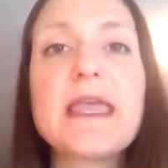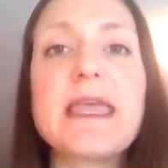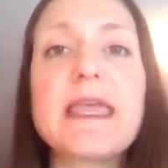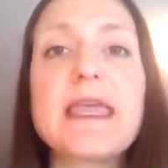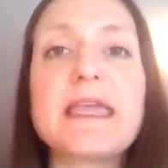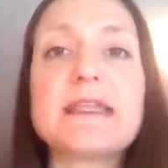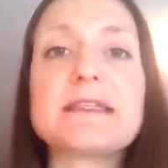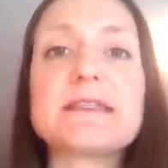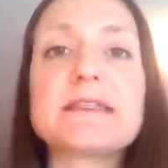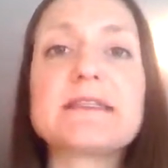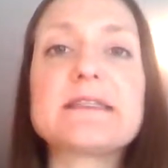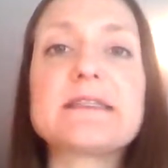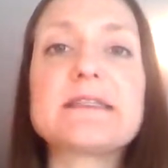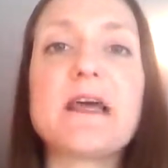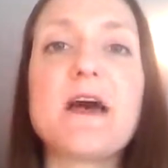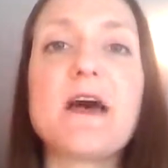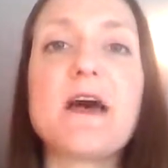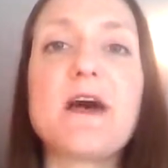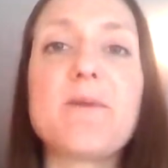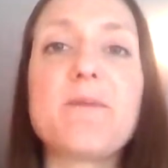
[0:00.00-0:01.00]
It's
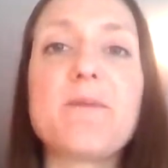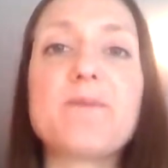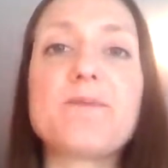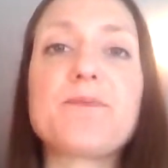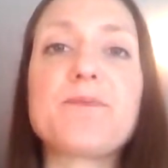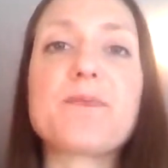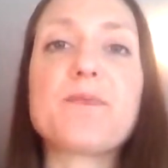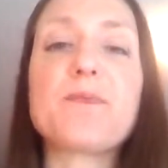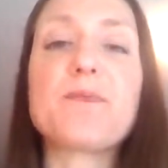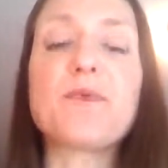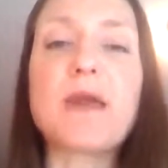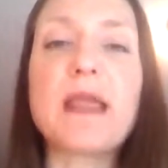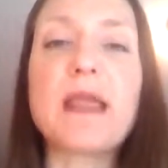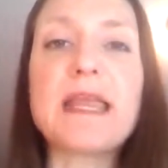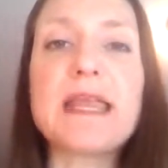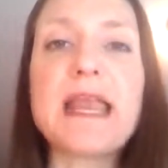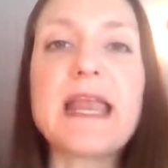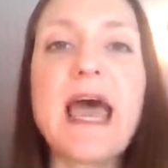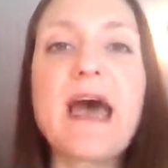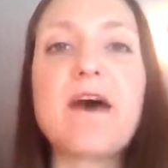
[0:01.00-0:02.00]

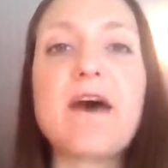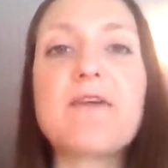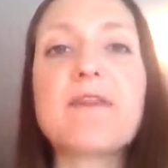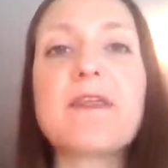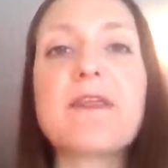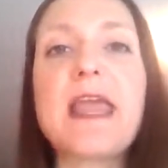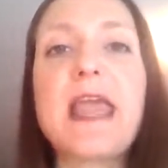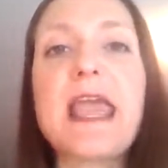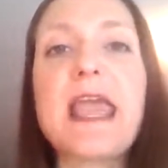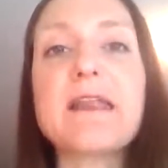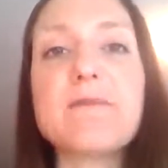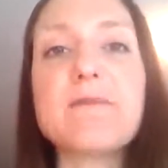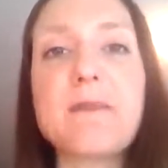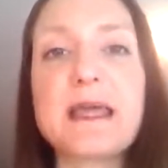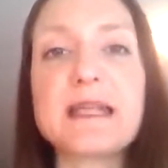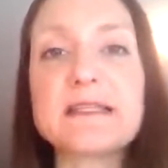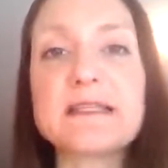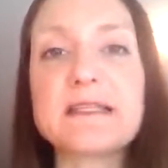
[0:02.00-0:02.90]
brain health and